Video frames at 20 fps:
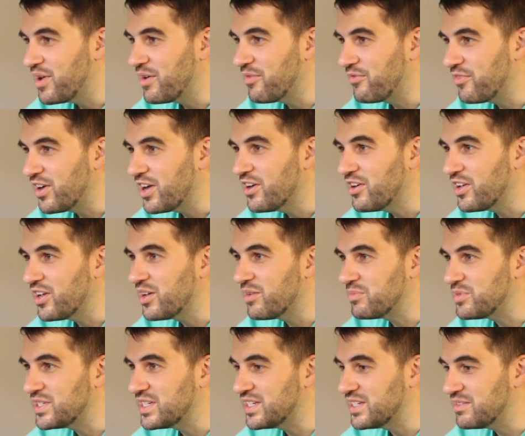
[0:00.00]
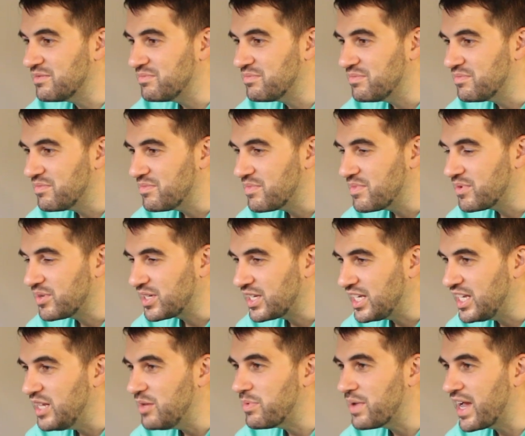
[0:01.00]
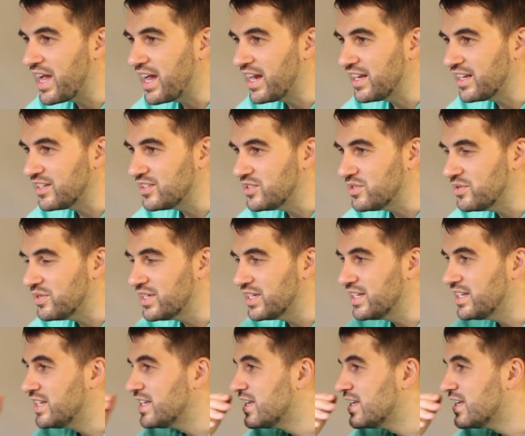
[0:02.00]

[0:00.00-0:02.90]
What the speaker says: fired up to keep adding to it.